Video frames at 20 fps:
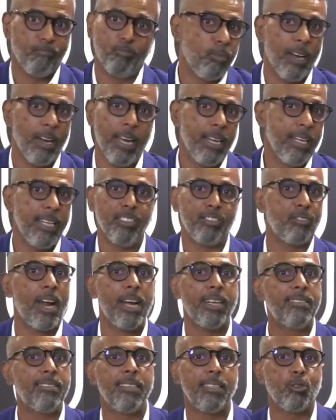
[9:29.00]
at least
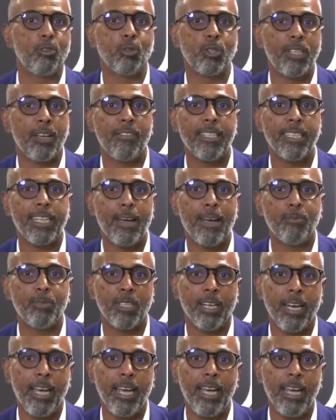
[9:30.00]
run 6 to 7 times
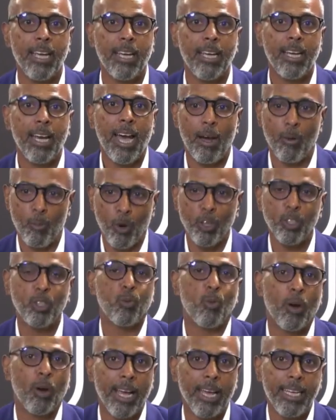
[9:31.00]
a day. I watch
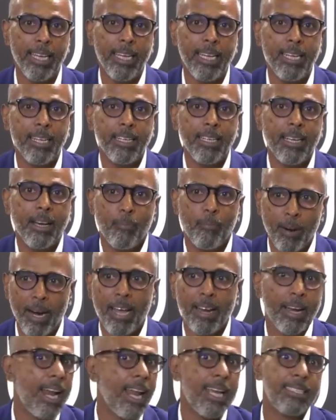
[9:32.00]
what I eat. But I
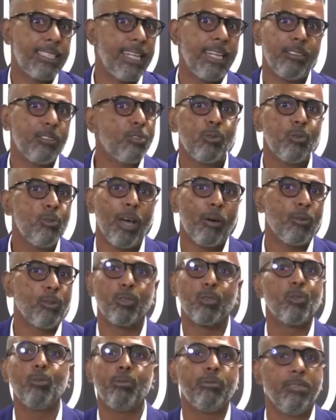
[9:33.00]
realized that soon I
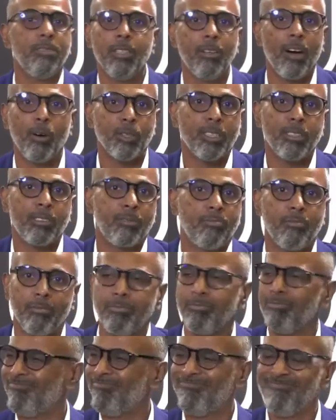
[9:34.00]
was I was
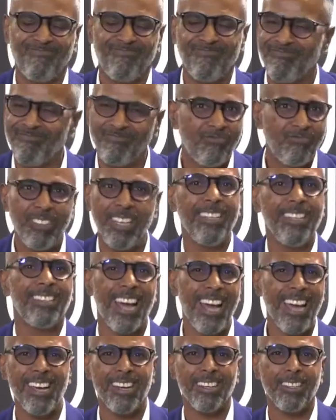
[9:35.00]
feeling
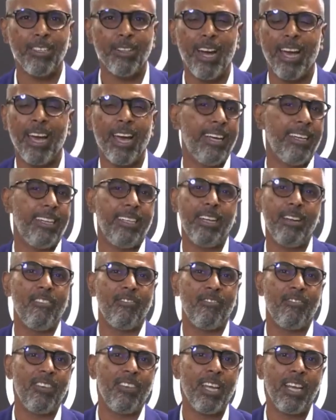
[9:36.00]
tired. I didn't
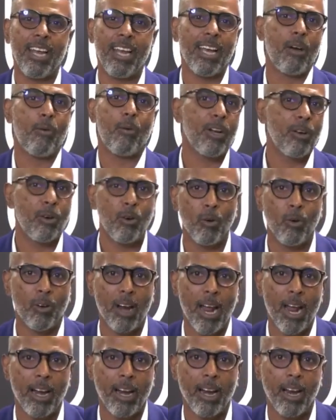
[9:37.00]
feel like I want to go
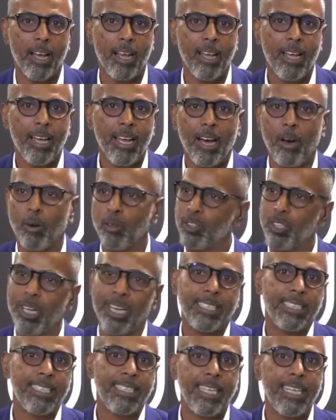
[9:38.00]
run. I was
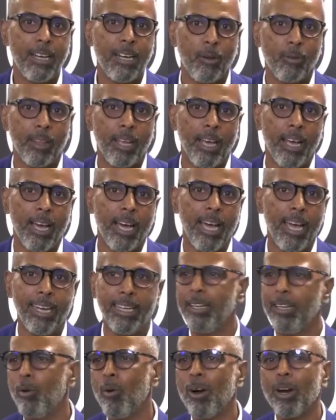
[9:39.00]
like sitting down there. I
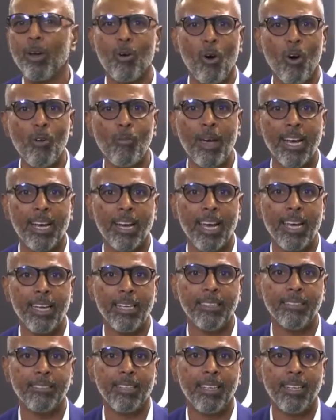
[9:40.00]
didn't want to call my
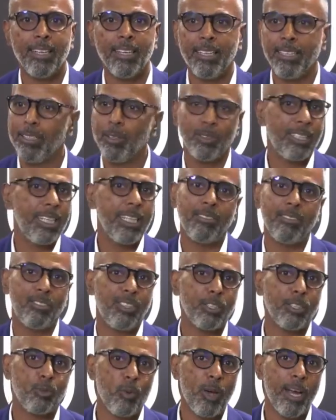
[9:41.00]
clients. So things
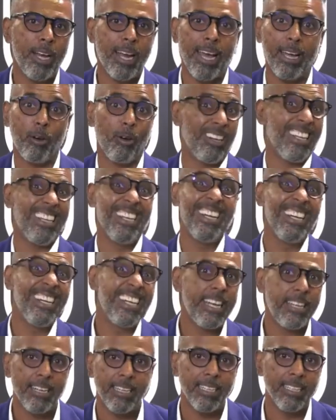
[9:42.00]
just went. I got
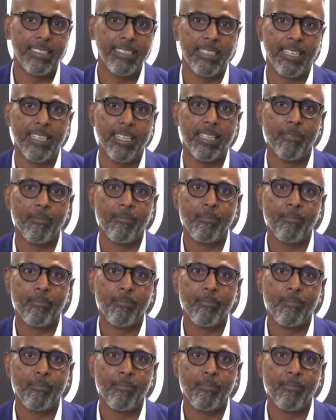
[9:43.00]
irritated easily.